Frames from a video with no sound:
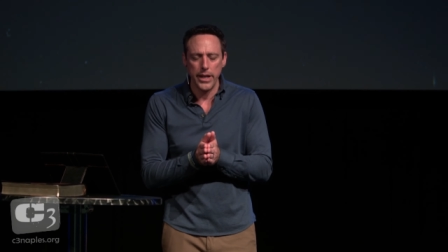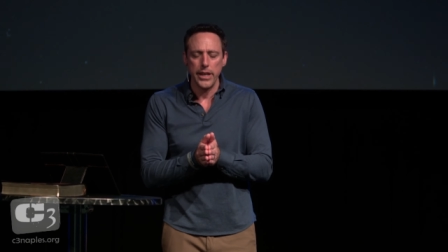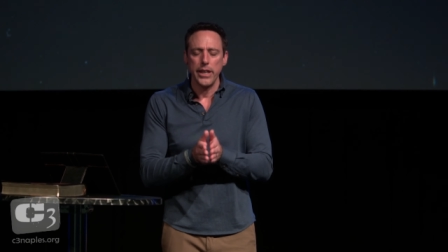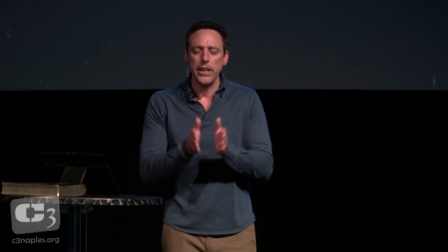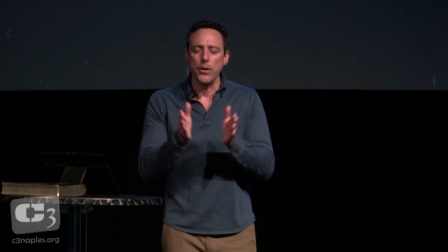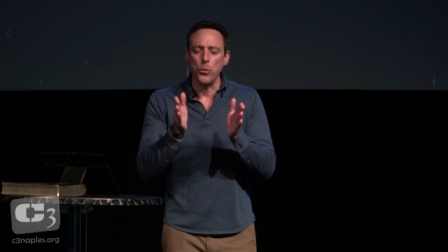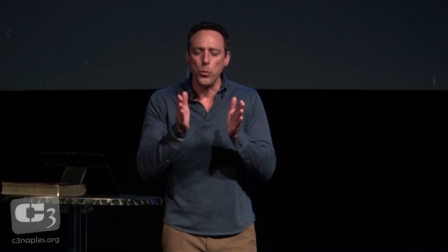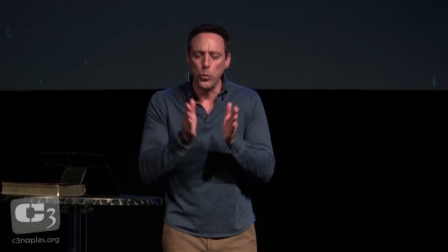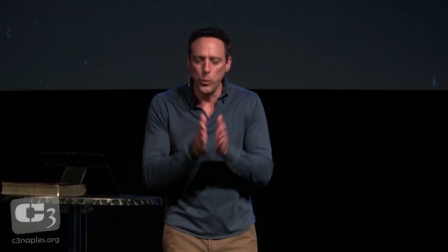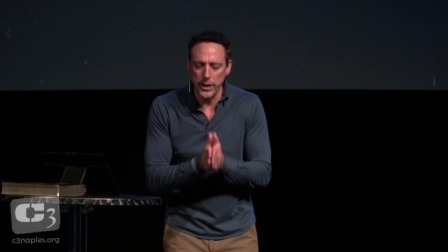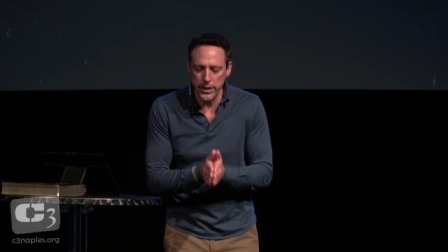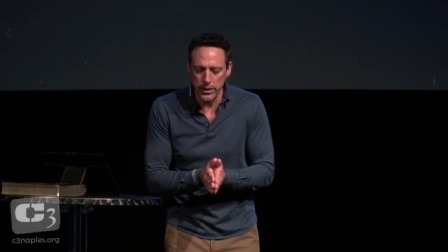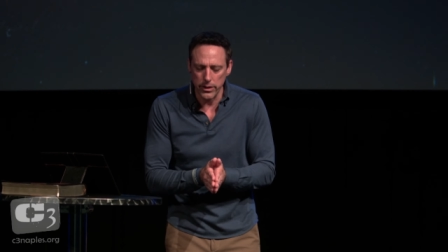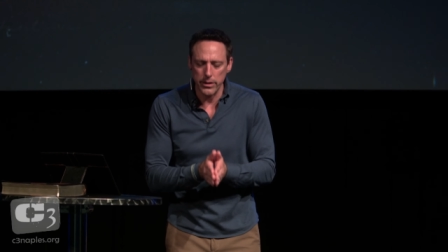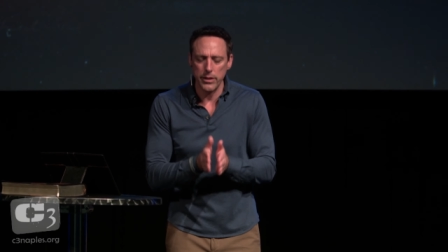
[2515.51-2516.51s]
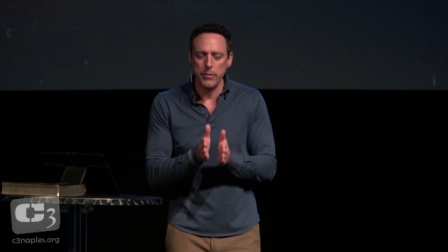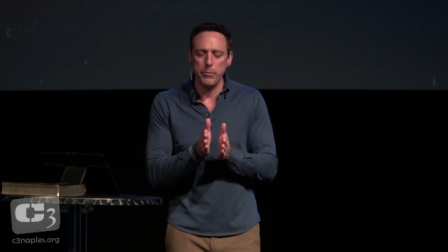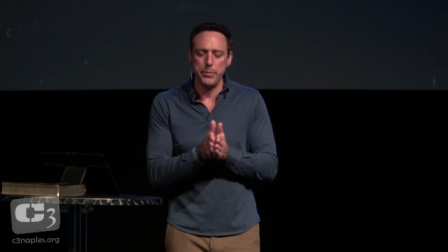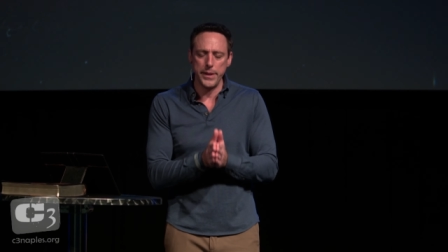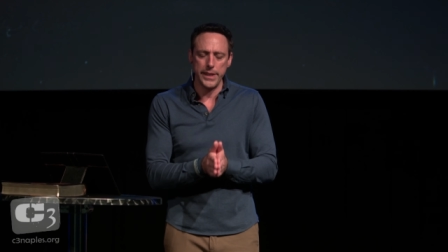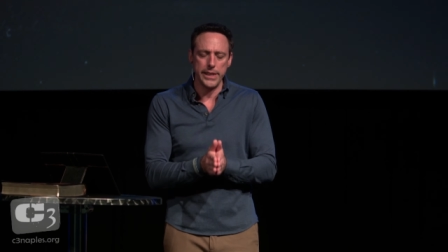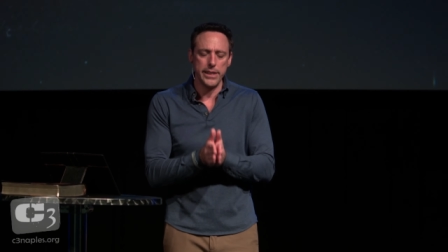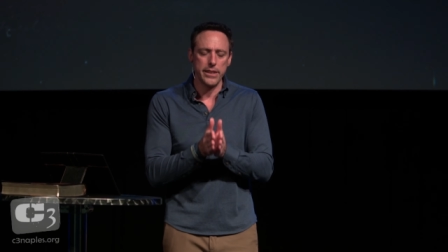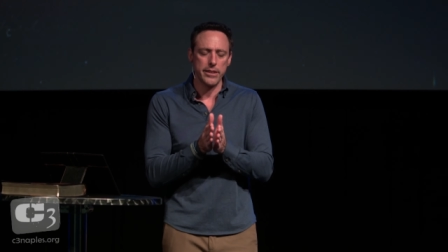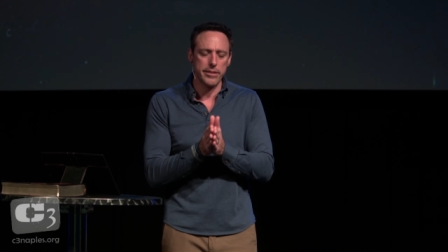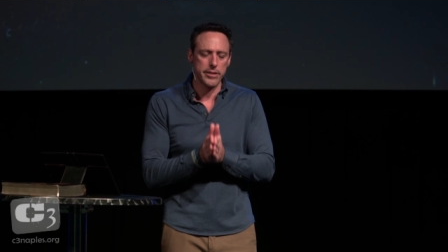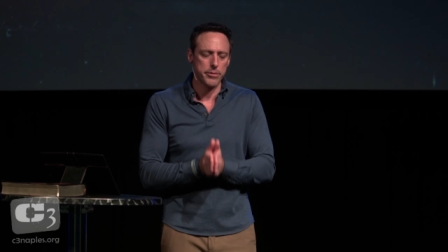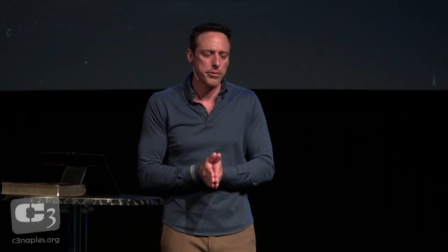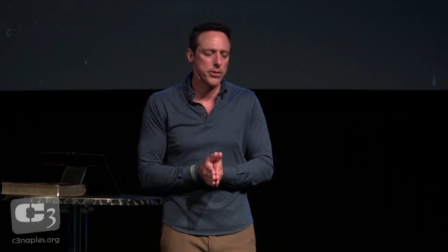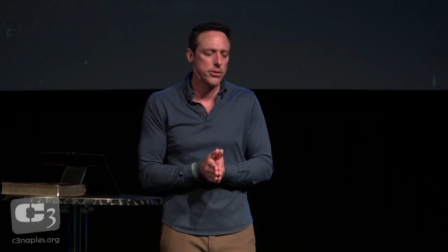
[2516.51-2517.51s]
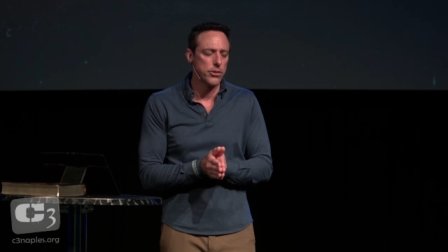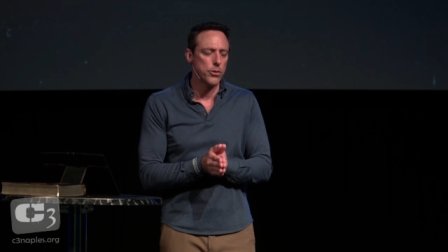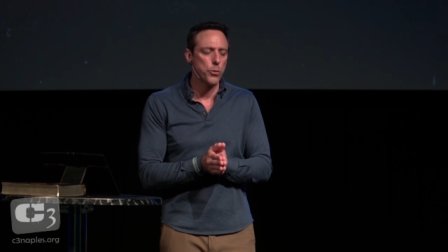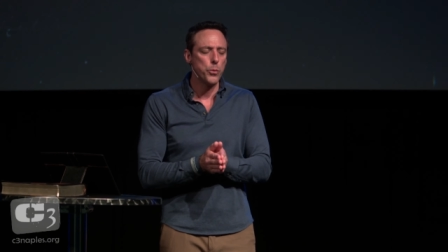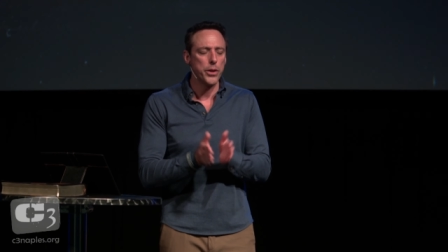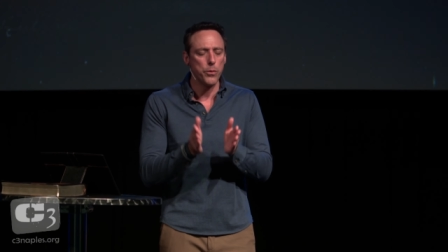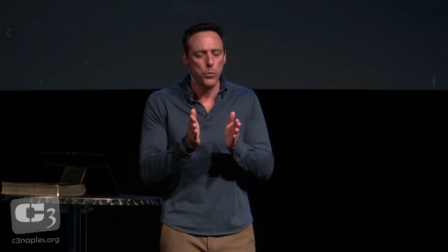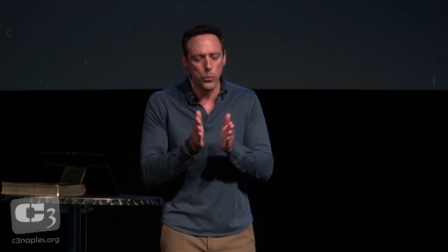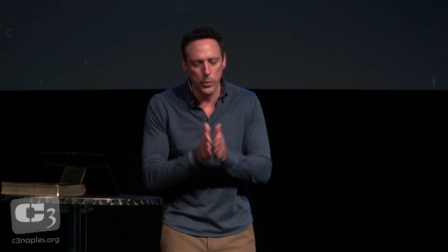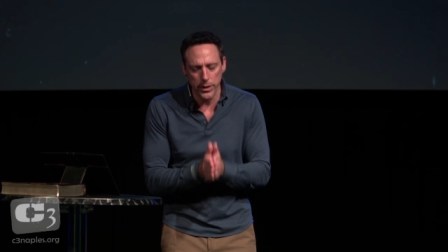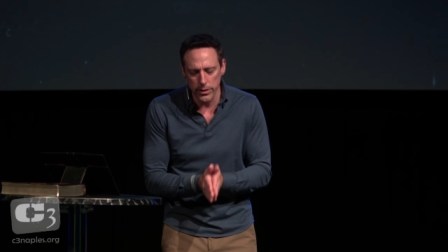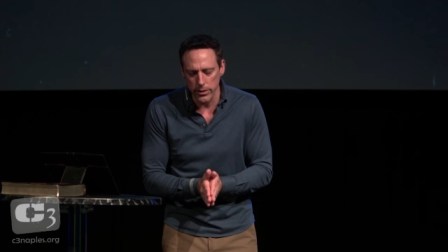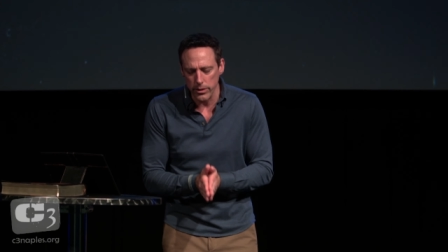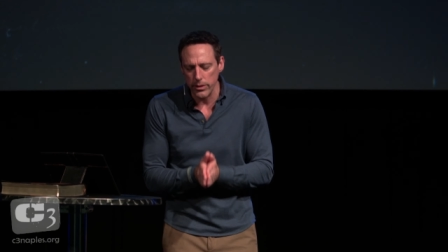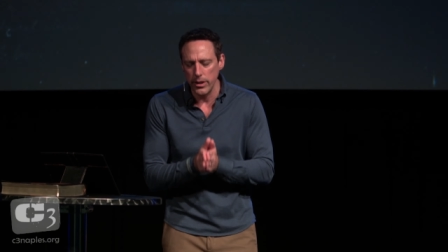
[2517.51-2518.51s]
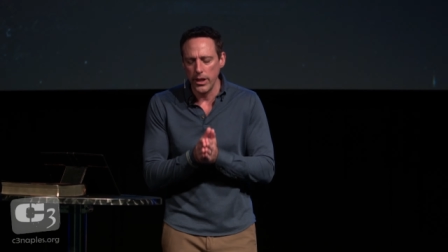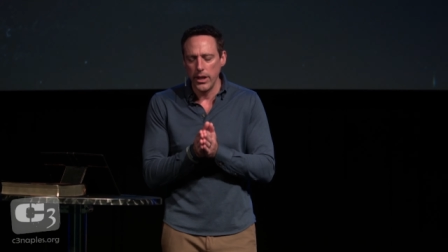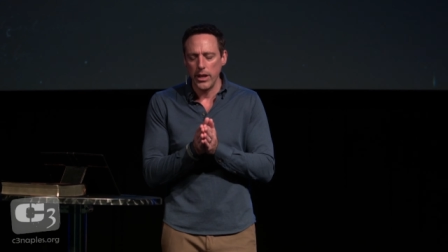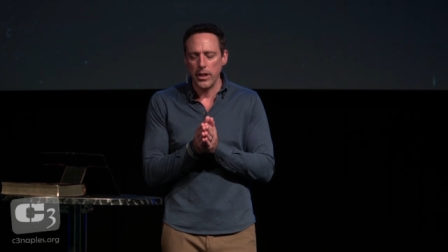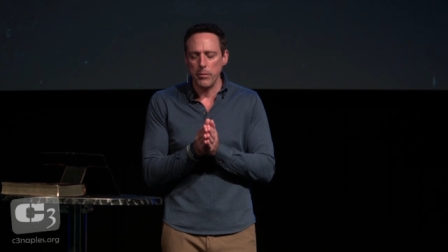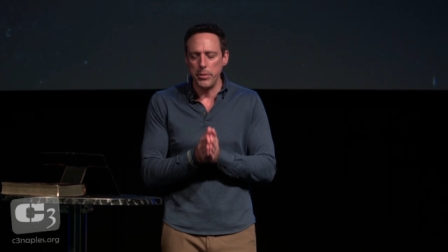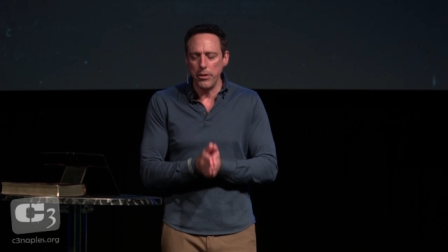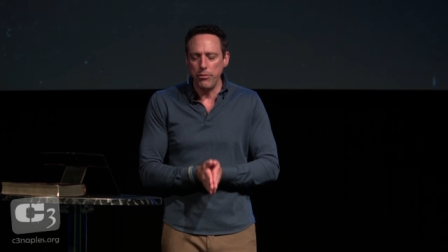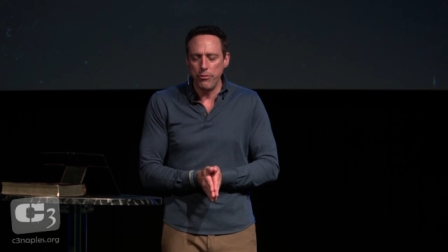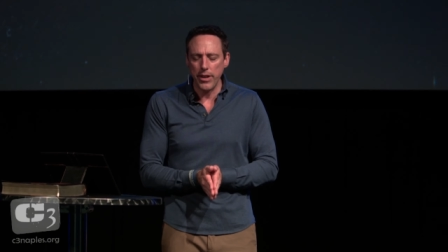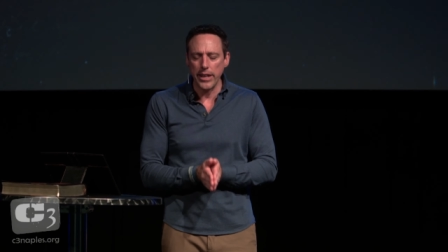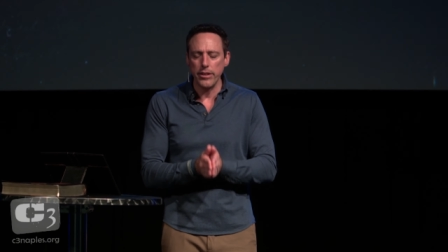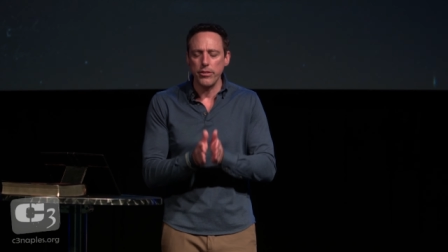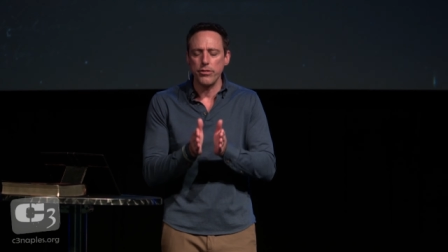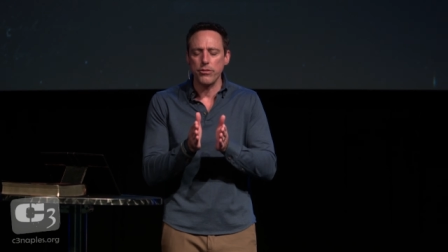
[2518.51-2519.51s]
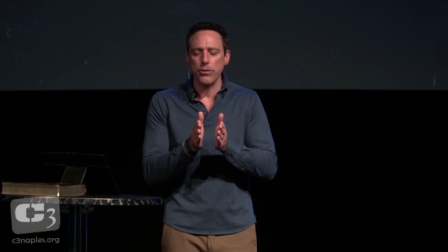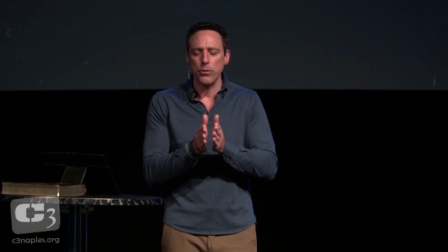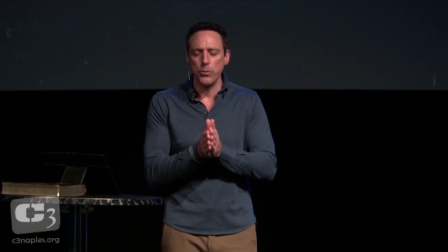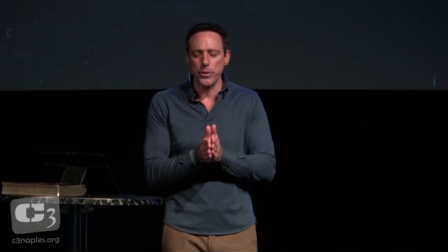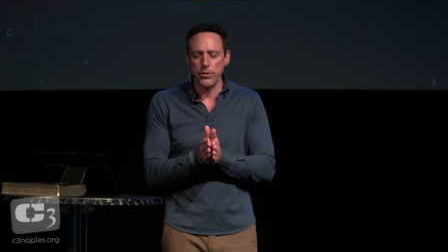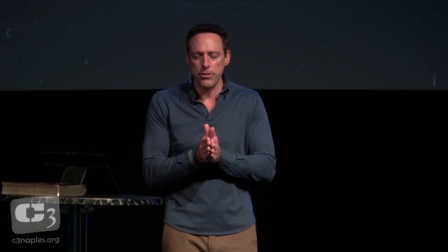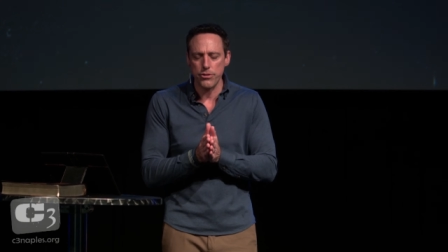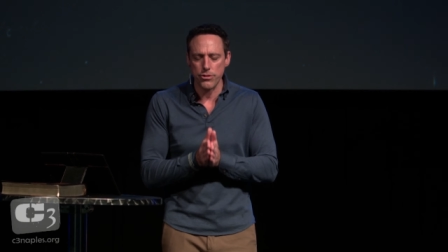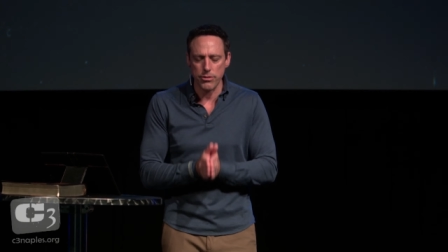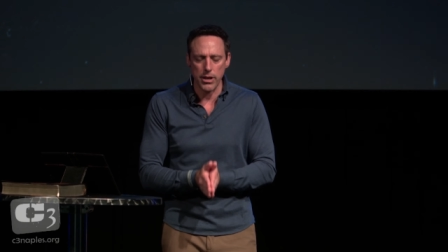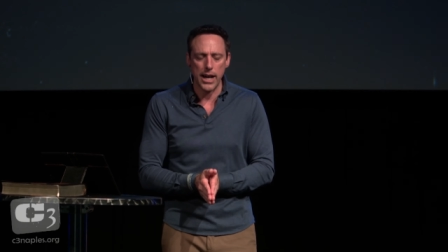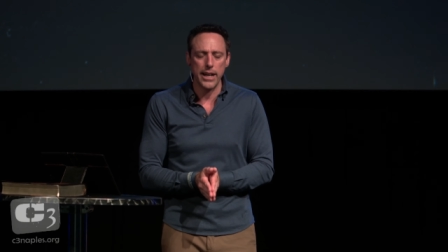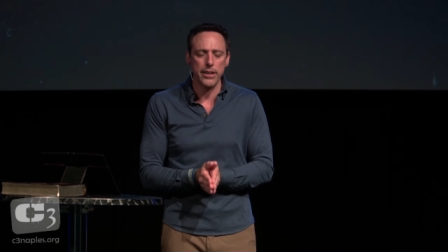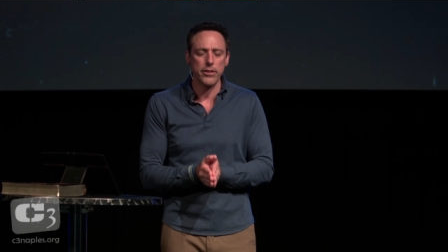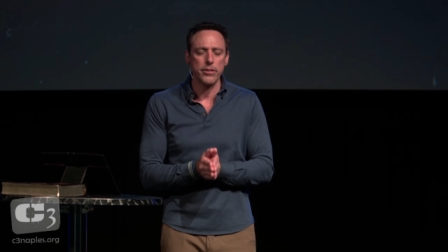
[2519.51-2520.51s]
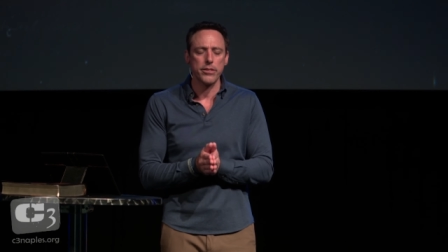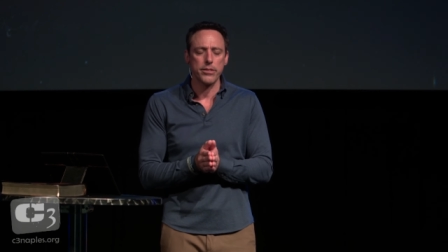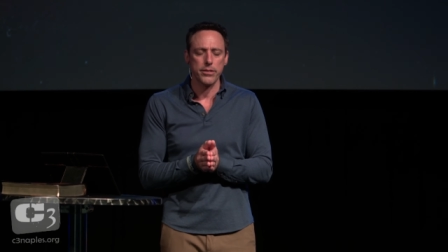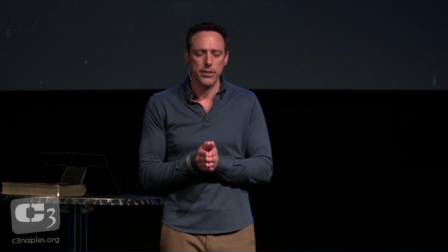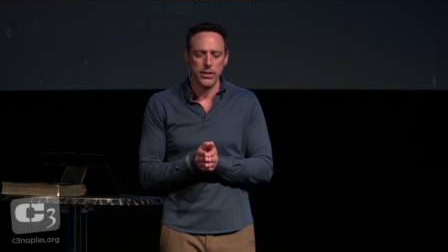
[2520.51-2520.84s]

It will be difficult. We will be faced with trials.